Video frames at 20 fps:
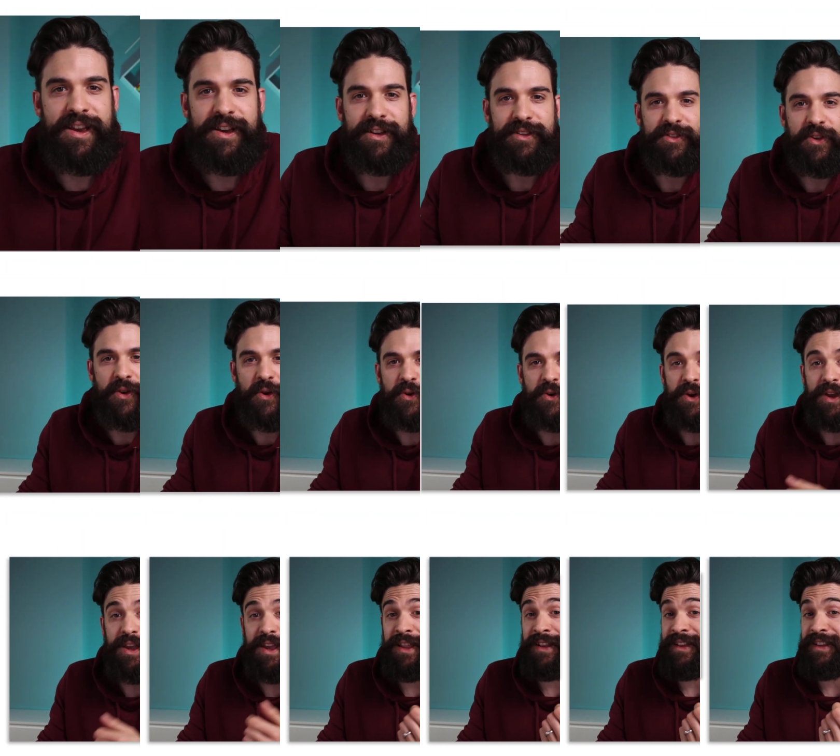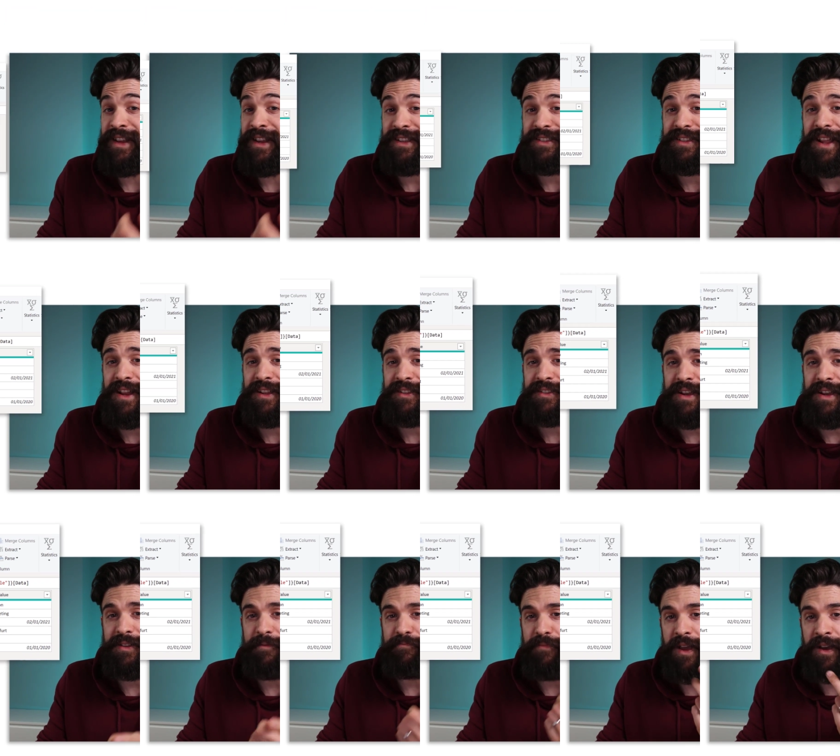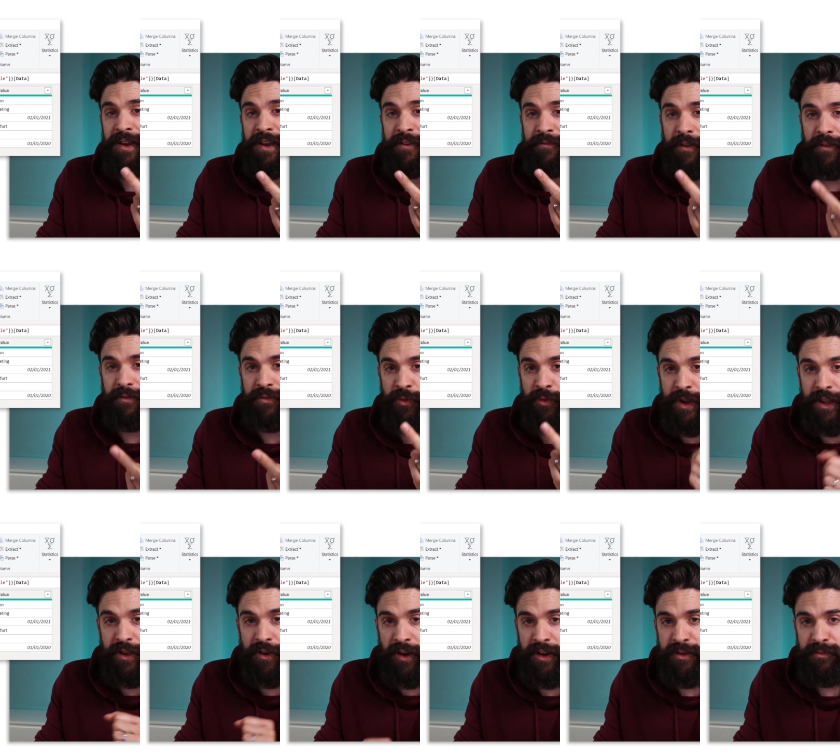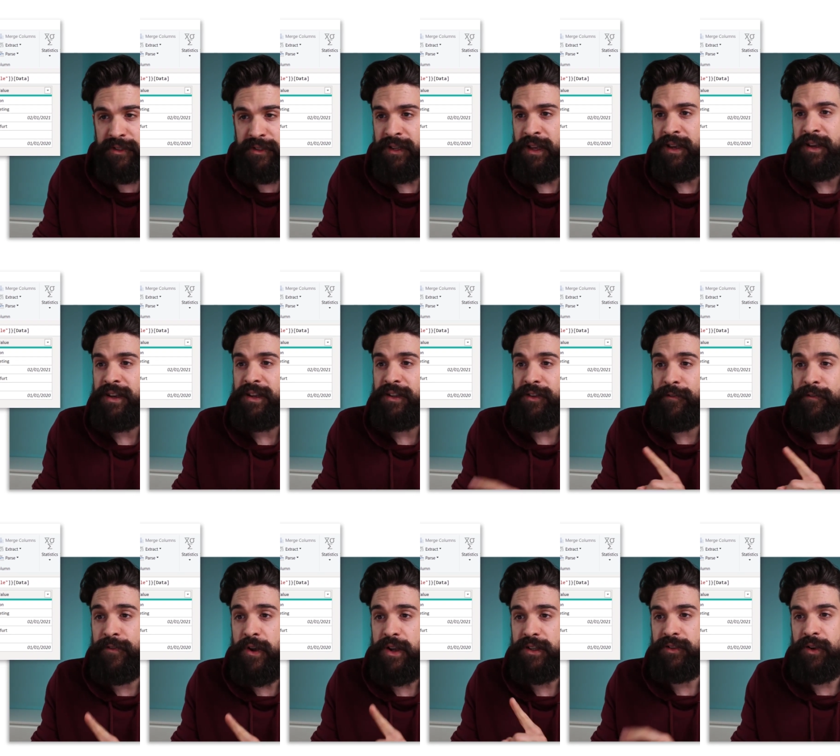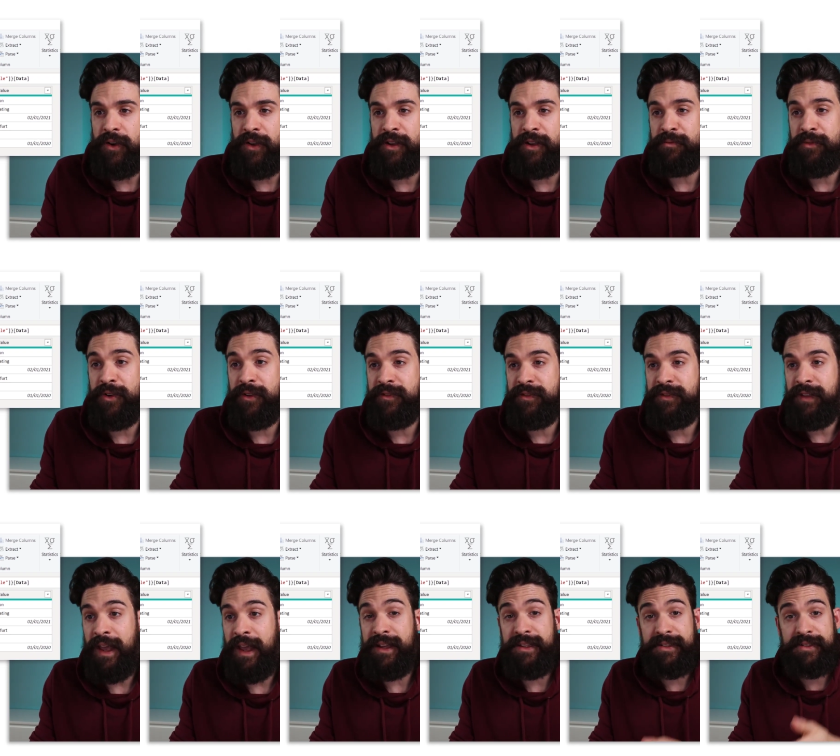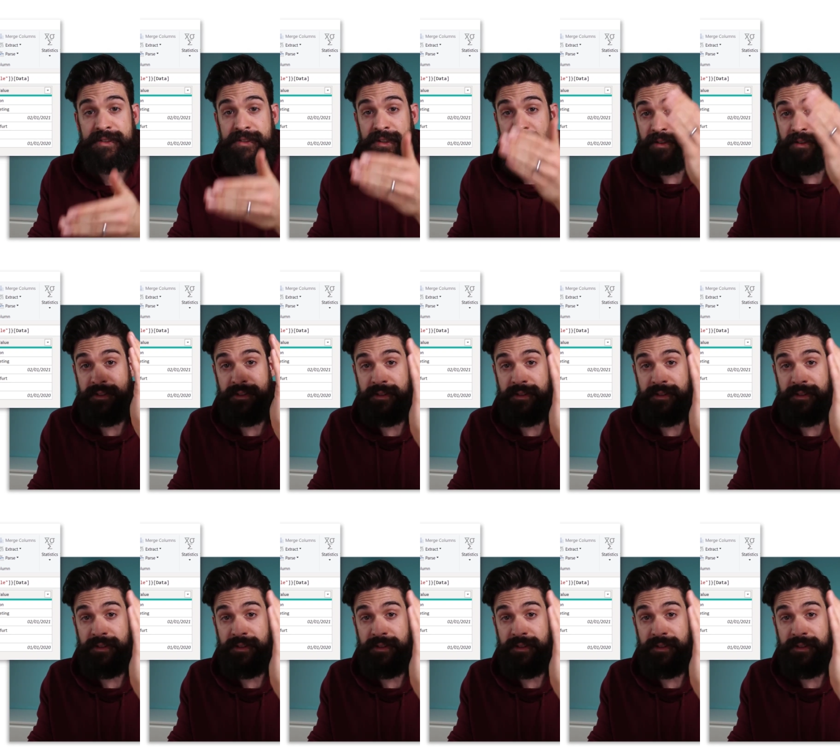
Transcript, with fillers: So in this dataset I have three columns. The first column contains